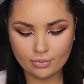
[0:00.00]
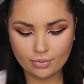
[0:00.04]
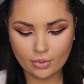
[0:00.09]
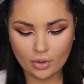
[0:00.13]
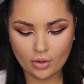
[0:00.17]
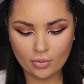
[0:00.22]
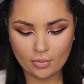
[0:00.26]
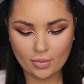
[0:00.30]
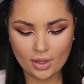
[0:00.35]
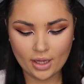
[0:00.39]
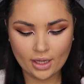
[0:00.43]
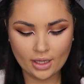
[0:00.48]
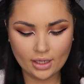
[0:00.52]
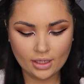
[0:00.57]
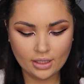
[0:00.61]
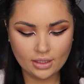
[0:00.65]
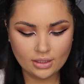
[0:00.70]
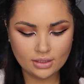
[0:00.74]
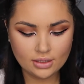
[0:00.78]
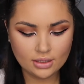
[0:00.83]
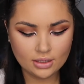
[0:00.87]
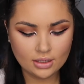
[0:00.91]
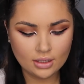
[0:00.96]

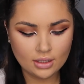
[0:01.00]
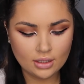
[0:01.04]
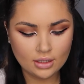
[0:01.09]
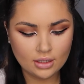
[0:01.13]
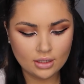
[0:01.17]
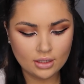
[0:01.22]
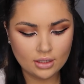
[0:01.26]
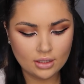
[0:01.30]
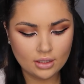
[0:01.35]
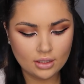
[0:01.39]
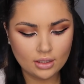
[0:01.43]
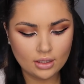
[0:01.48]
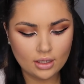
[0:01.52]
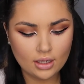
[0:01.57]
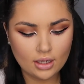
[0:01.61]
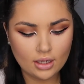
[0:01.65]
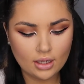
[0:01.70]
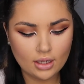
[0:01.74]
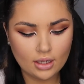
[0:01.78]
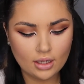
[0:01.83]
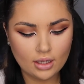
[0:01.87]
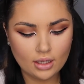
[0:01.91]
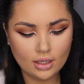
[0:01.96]
pomade,
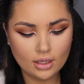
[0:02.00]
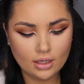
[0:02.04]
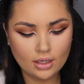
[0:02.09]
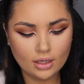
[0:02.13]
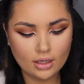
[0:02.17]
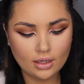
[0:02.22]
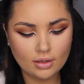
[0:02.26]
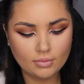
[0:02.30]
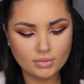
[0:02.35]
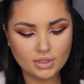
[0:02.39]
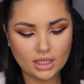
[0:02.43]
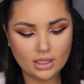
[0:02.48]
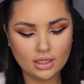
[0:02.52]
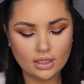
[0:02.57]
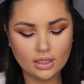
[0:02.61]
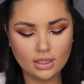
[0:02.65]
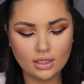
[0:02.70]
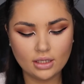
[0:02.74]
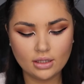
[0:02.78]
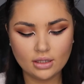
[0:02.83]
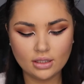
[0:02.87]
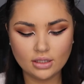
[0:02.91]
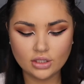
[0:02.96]
and I'm taking
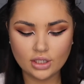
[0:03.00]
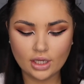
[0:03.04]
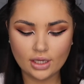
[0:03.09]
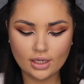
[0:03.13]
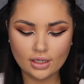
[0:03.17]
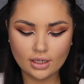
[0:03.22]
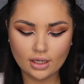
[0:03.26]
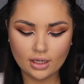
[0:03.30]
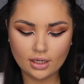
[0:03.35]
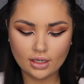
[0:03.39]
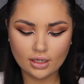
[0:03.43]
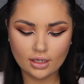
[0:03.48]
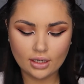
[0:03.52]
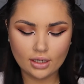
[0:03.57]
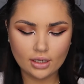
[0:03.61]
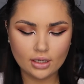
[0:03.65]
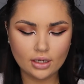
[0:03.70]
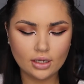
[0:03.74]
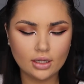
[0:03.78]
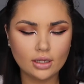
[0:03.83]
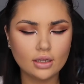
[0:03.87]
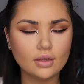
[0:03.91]
it in the shade Ash